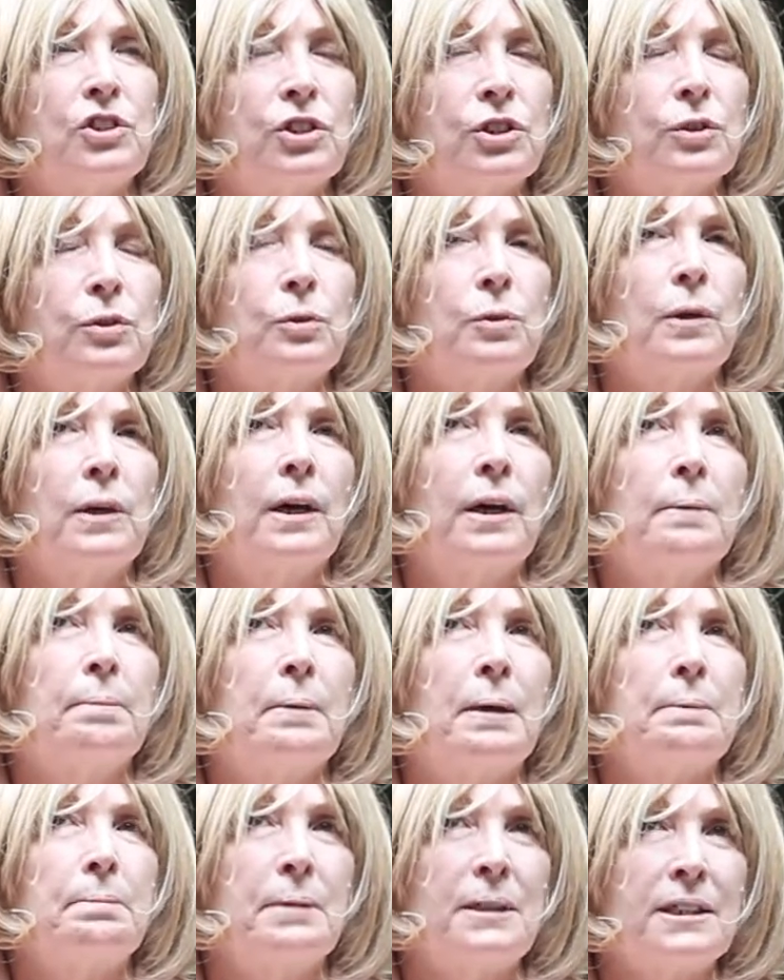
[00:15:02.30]
do,
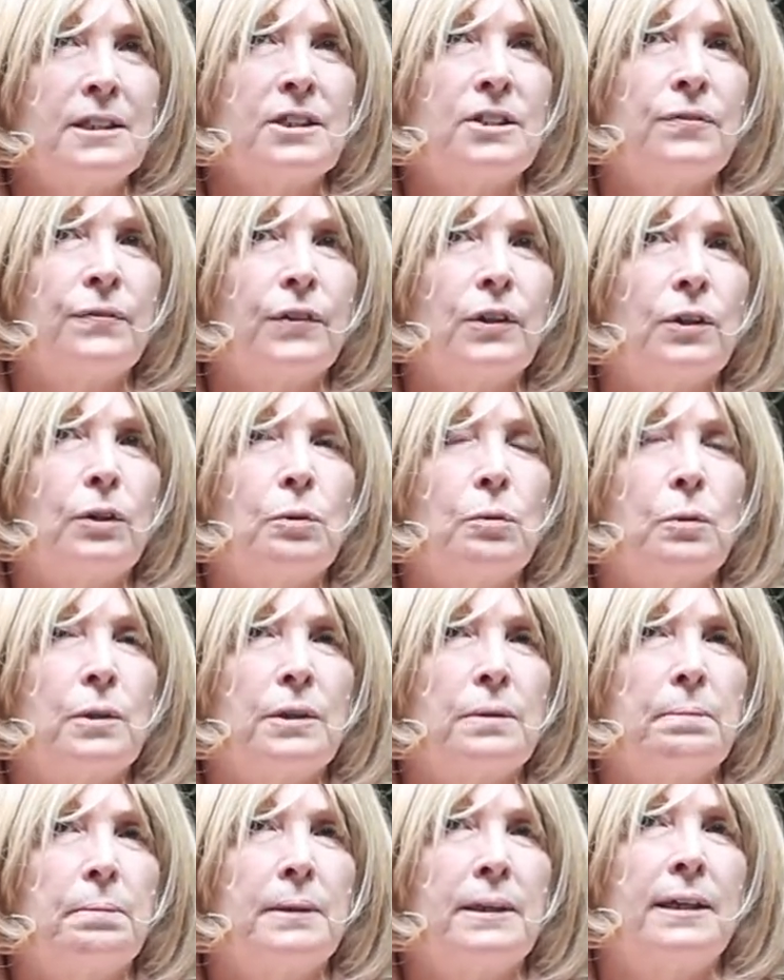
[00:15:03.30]
my biggest fear
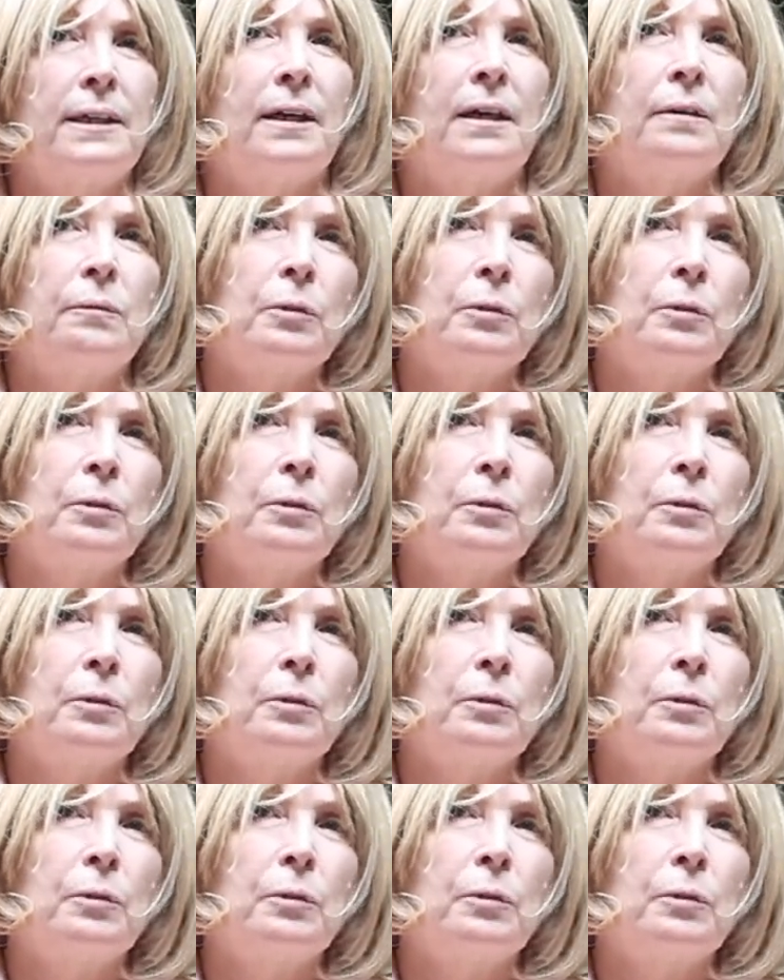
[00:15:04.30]
would be,